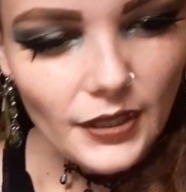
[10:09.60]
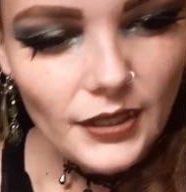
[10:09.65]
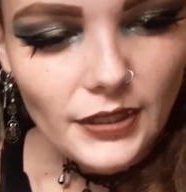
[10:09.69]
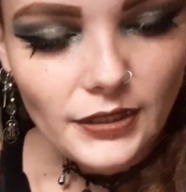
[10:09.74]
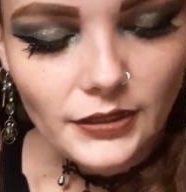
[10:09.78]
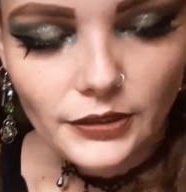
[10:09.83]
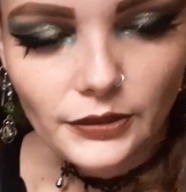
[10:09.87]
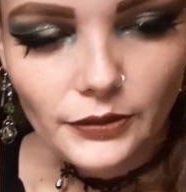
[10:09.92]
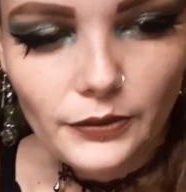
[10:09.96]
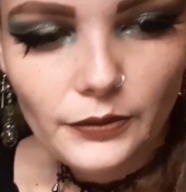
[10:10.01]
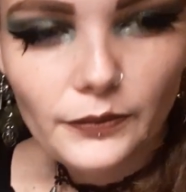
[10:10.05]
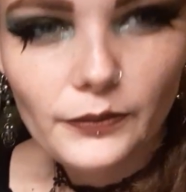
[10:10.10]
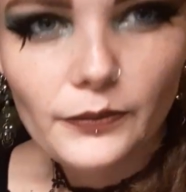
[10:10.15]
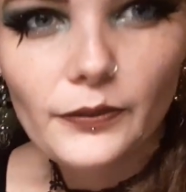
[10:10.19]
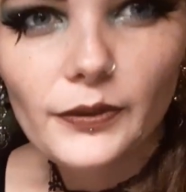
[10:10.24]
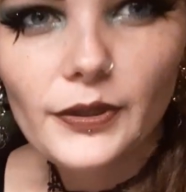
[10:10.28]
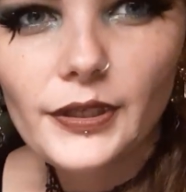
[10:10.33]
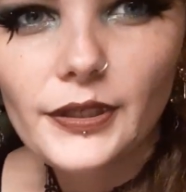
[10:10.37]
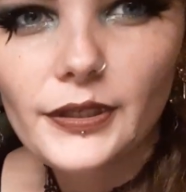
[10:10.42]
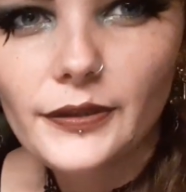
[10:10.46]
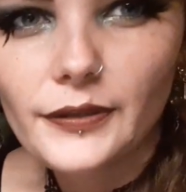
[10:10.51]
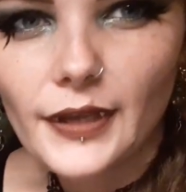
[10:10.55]
So
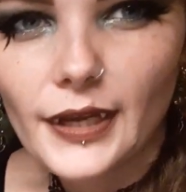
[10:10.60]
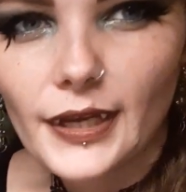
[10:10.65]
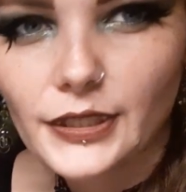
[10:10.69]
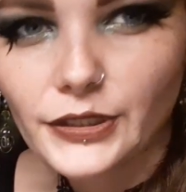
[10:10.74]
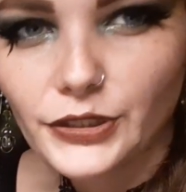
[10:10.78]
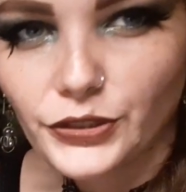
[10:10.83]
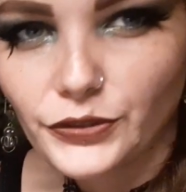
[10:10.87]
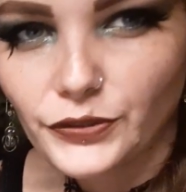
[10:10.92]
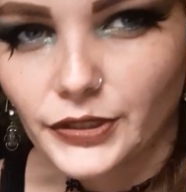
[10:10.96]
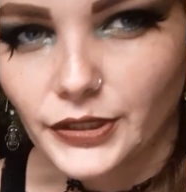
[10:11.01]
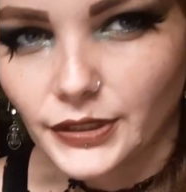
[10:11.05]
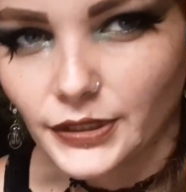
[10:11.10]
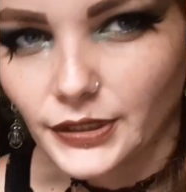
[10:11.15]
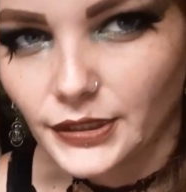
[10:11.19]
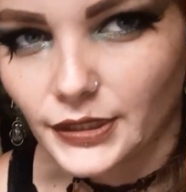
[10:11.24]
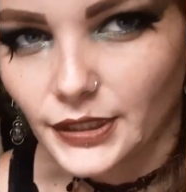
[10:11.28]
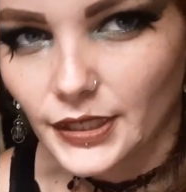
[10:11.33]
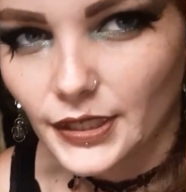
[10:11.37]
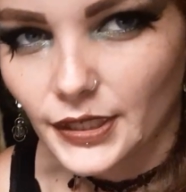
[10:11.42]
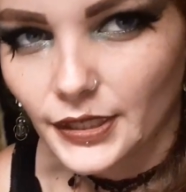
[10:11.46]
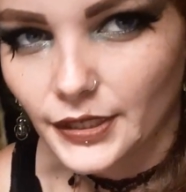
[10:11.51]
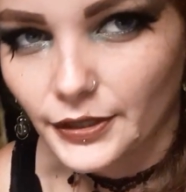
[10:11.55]
as you can
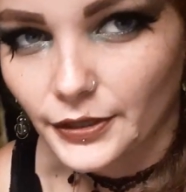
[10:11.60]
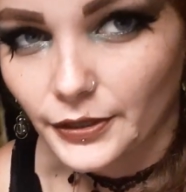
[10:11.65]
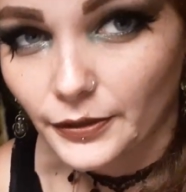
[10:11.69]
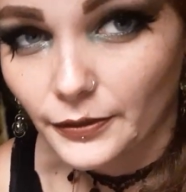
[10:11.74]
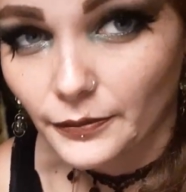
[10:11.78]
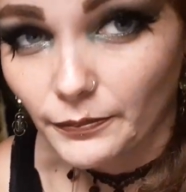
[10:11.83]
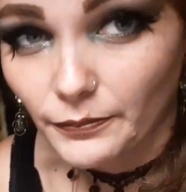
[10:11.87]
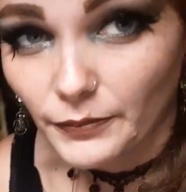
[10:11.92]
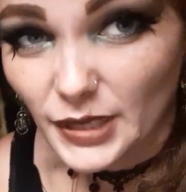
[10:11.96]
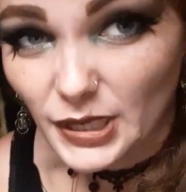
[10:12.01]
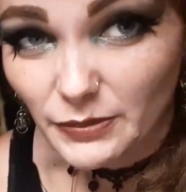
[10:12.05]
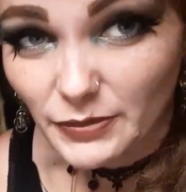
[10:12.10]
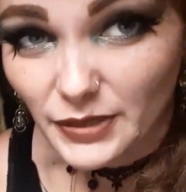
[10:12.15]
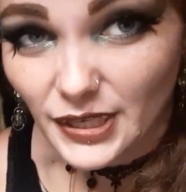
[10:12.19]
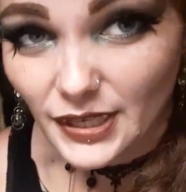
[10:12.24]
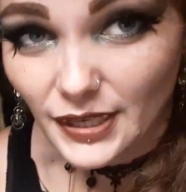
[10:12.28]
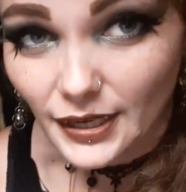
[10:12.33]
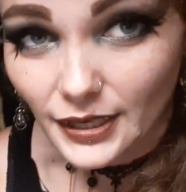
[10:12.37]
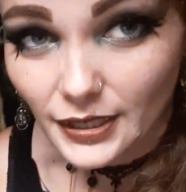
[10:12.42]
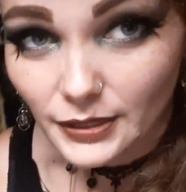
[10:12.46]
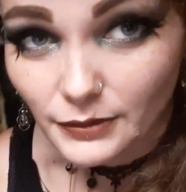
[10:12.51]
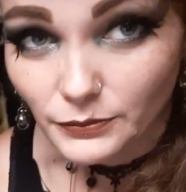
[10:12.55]
see here, maybe
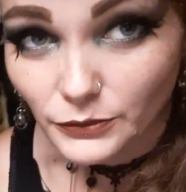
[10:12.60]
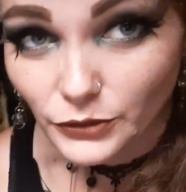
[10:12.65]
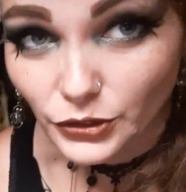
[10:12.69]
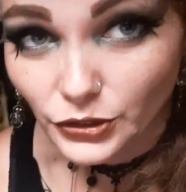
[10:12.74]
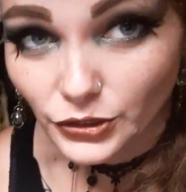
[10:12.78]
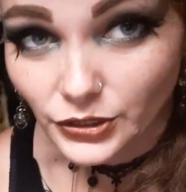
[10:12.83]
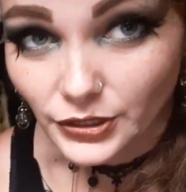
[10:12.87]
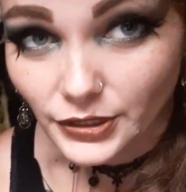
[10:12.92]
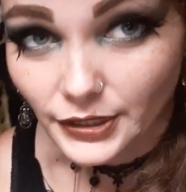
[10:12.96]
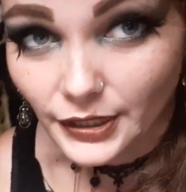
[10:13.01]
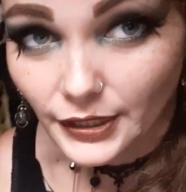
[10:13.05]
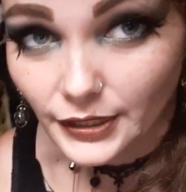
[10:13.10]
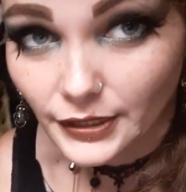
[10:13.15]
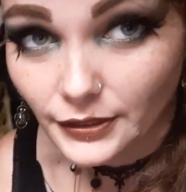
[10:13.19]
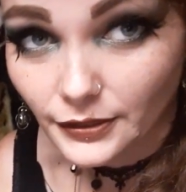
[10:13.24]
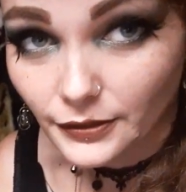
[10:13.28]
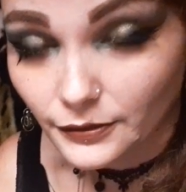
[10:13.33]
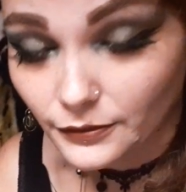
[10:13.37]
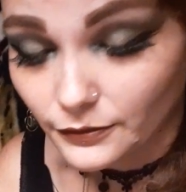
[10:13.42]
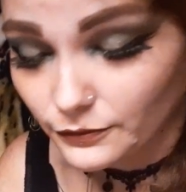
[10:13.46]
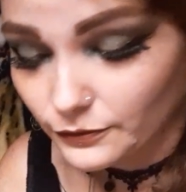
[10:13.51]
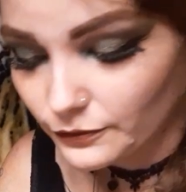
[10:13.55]
I'm just kind
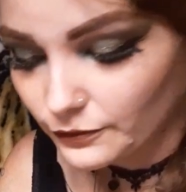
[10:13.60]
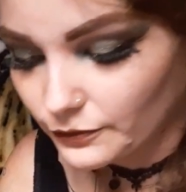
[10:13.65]
of,